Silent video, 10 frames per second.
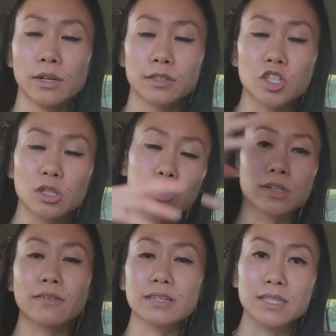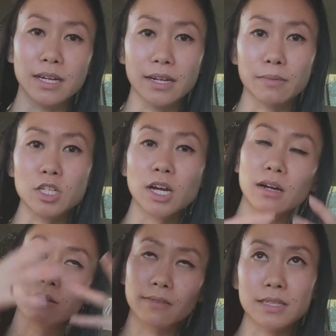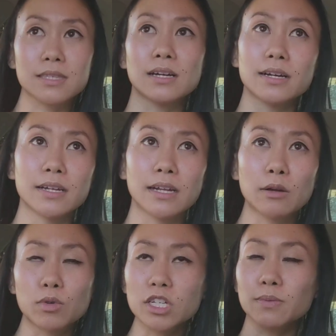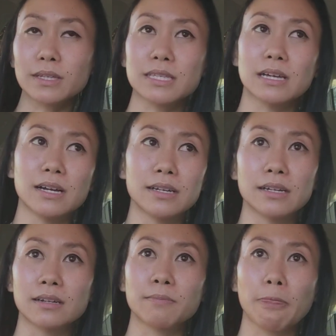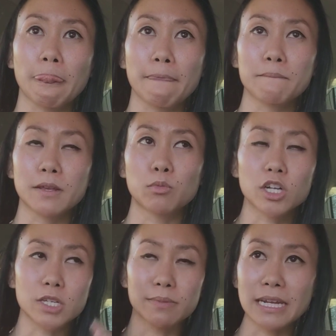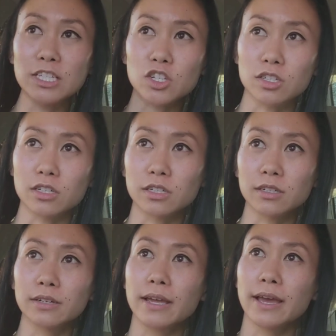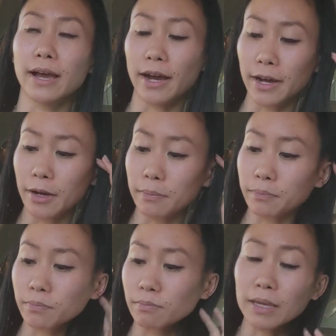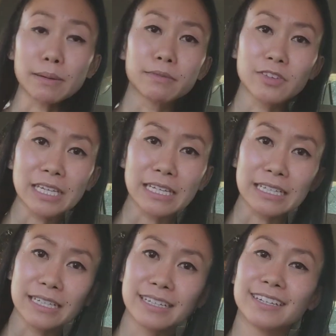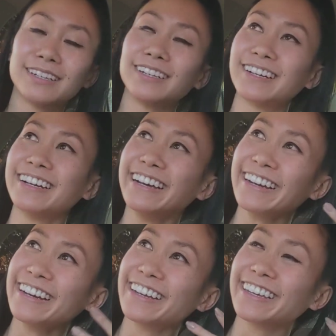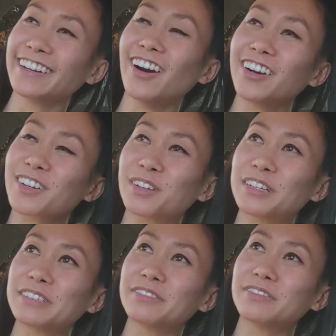children of the sun. I'm a child of the sun, and I worship the sun and worship nature. Became a vegan, hardcore